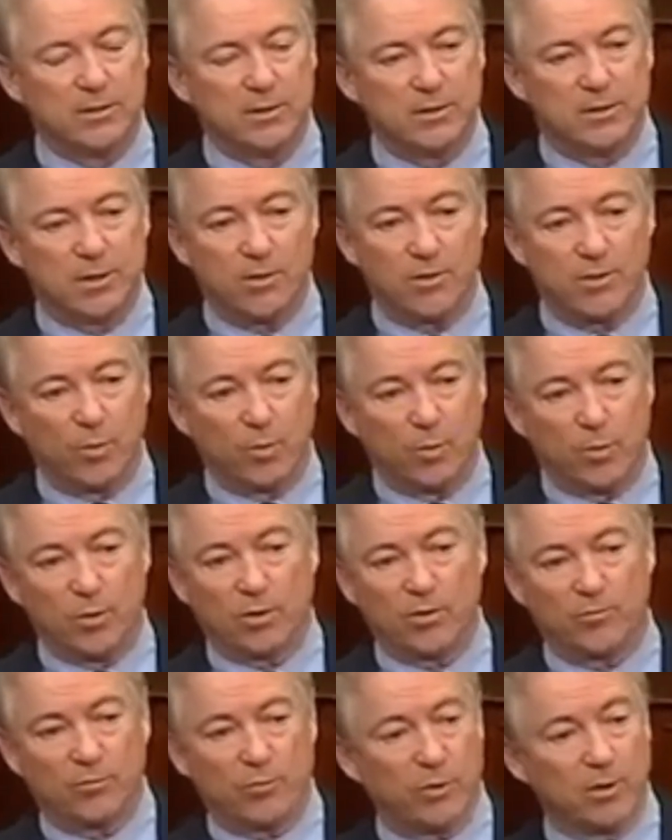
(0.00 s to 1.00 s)
Doesn't
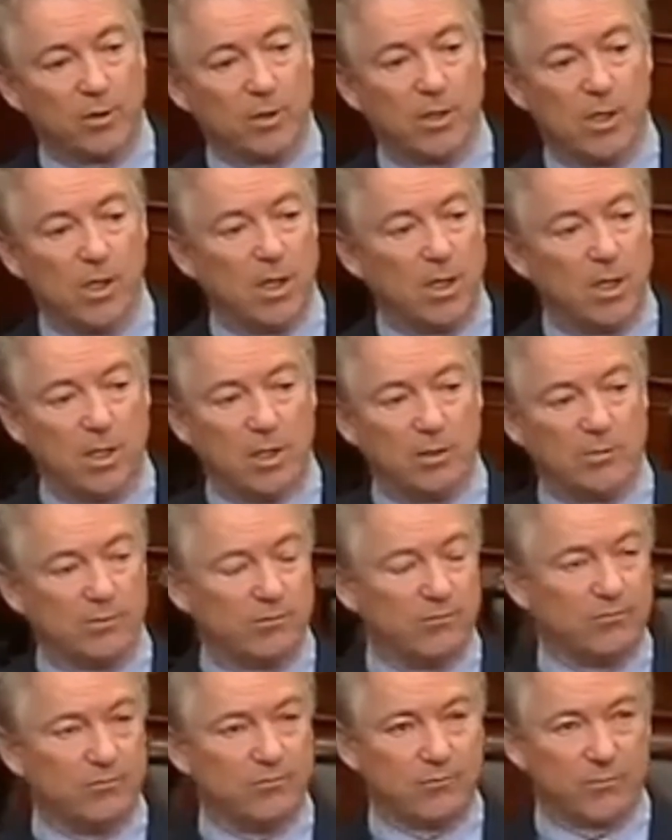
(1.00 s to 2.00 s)
work for
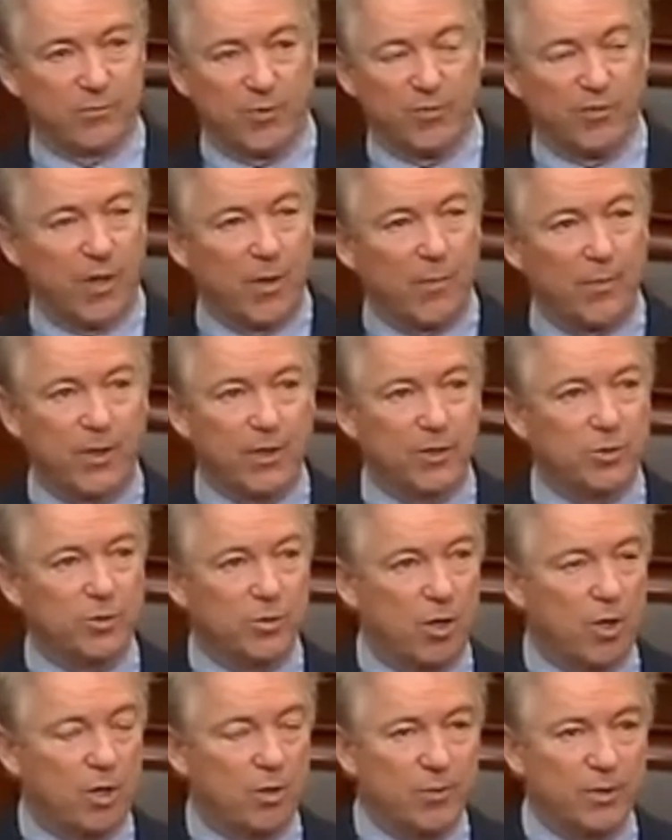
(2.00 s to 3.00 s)
developing a
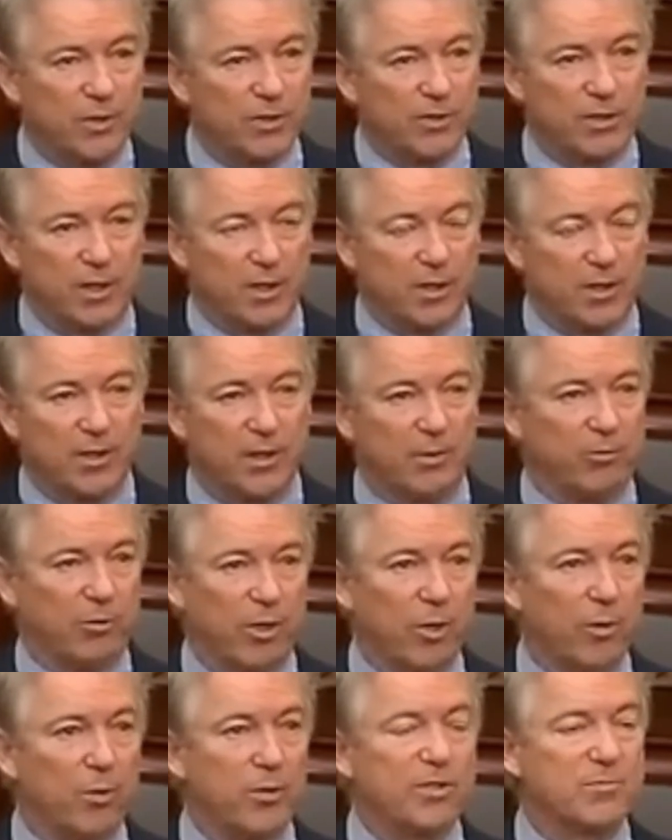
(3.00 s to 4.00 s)
strong military. They were
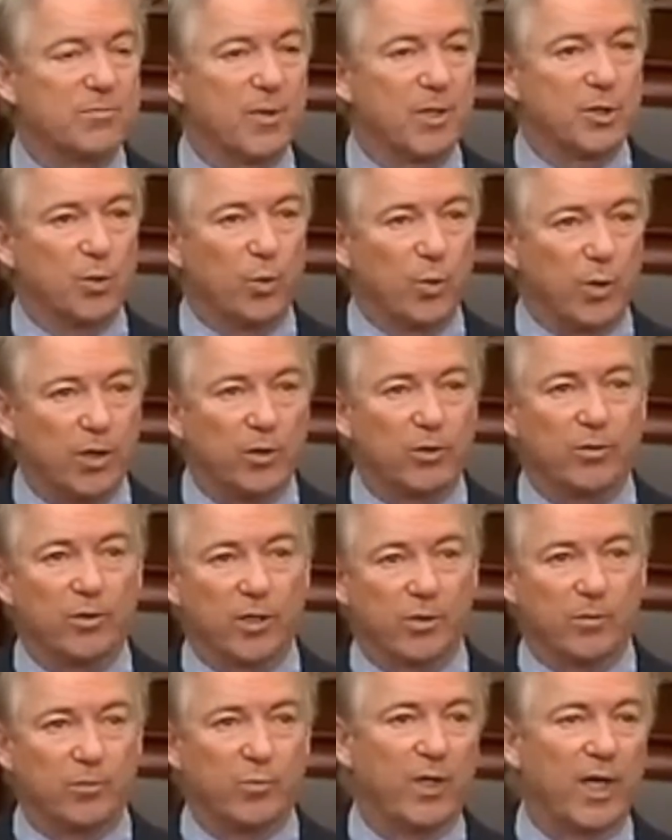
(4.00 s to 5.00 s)
always much weaker
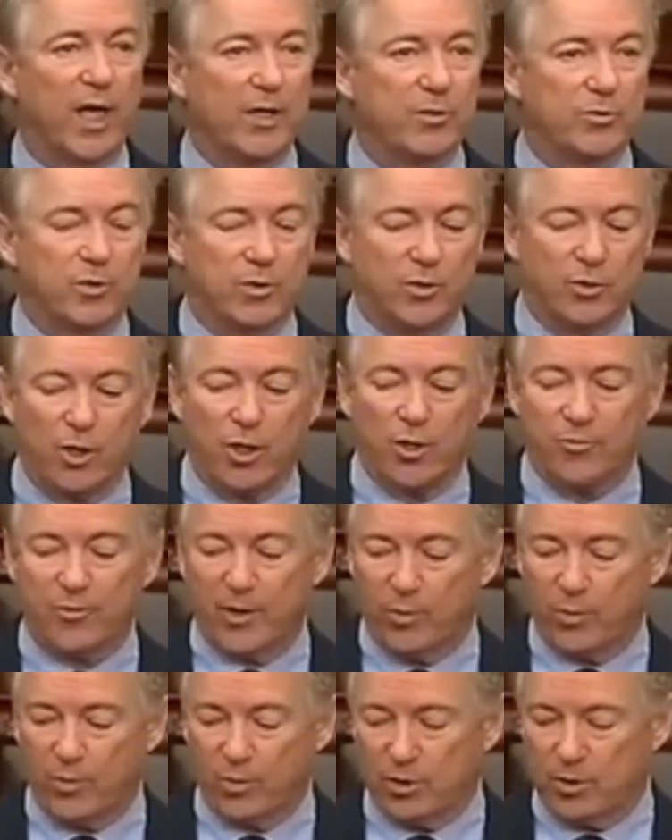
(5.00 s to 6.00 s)
than we actually thought
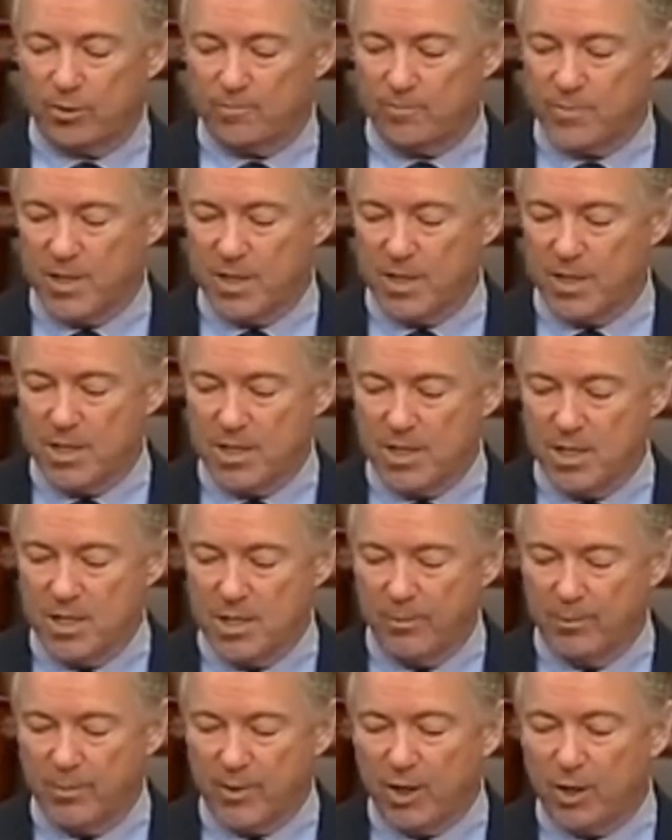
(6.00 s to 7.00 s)
they were.
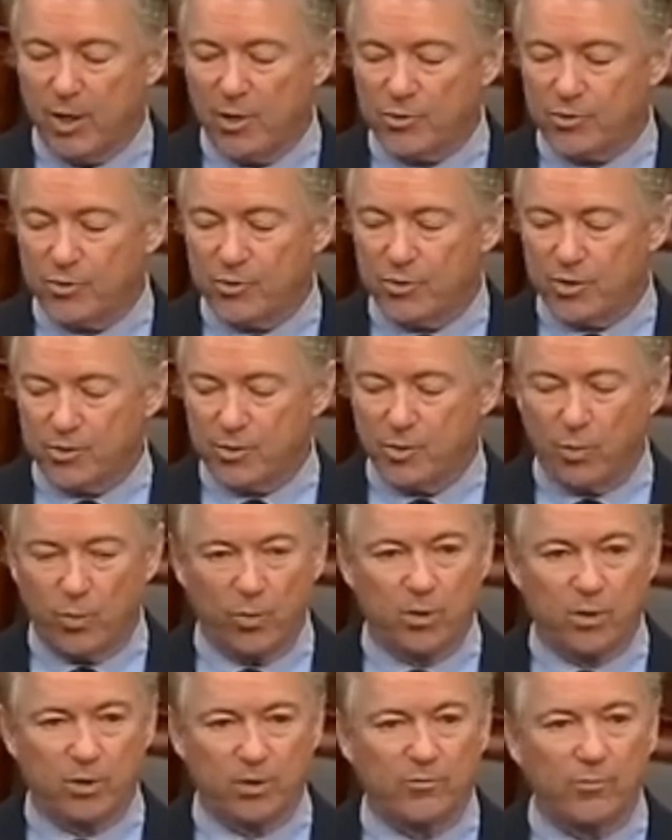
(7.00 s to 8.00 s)
But it also doesn't
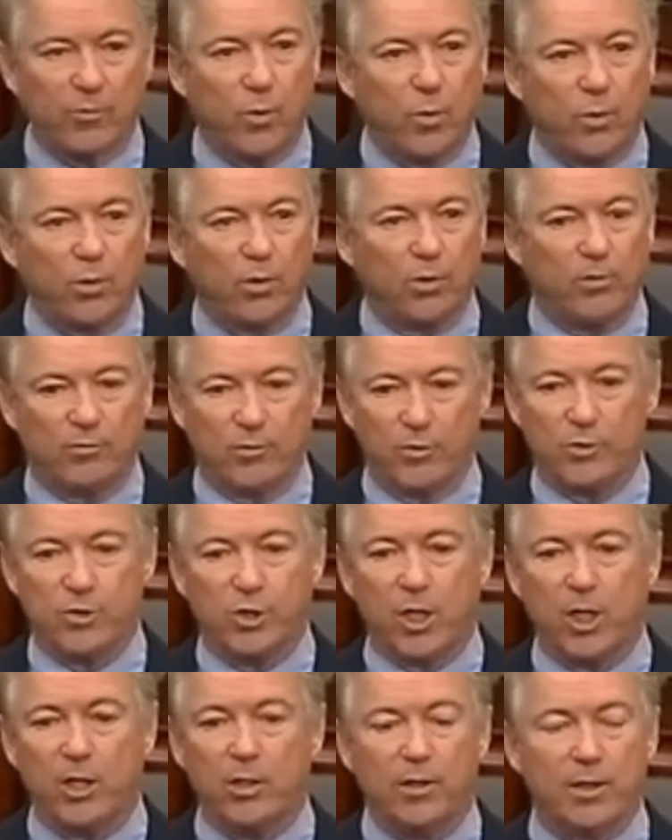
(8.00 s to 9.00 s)
work for
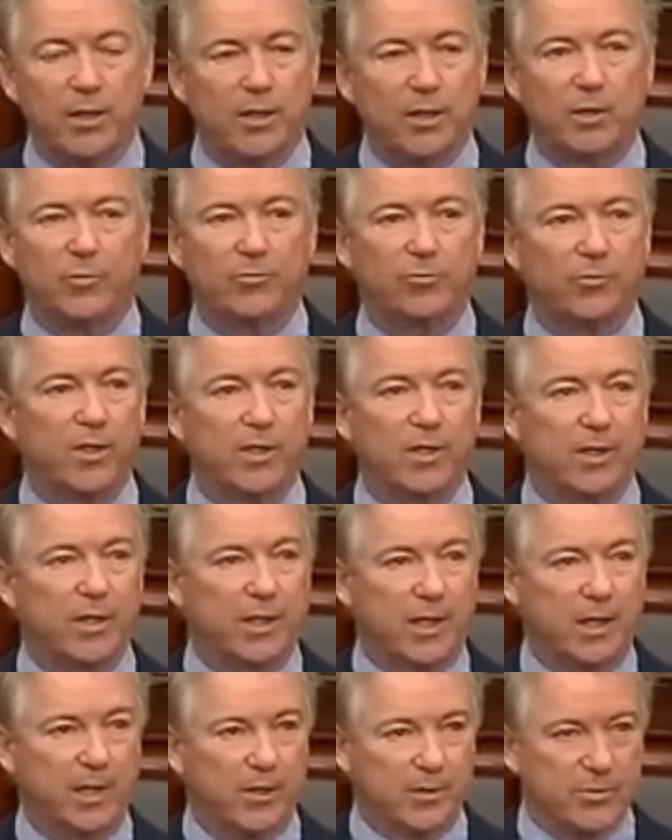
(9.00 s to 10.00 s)
charity or for
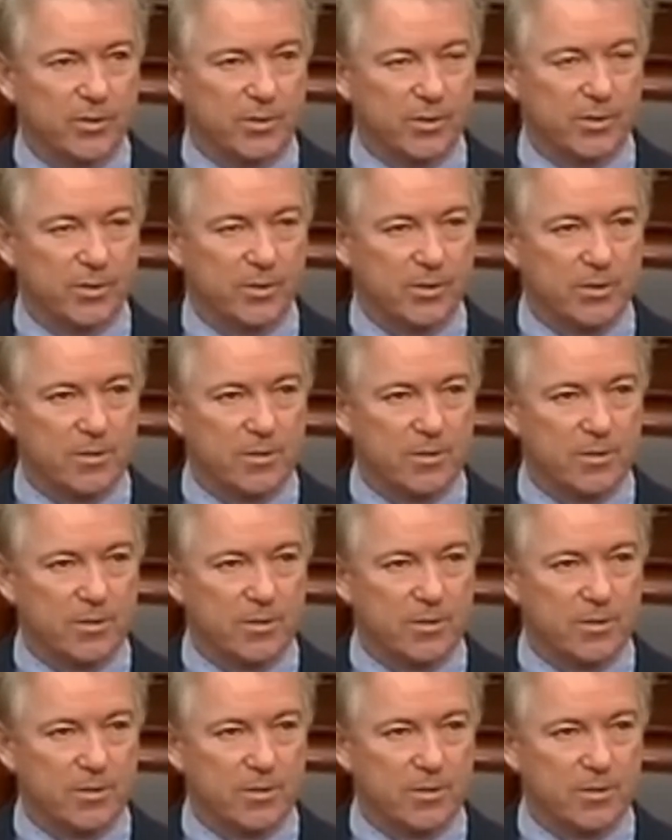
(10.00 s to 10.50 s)
anything else.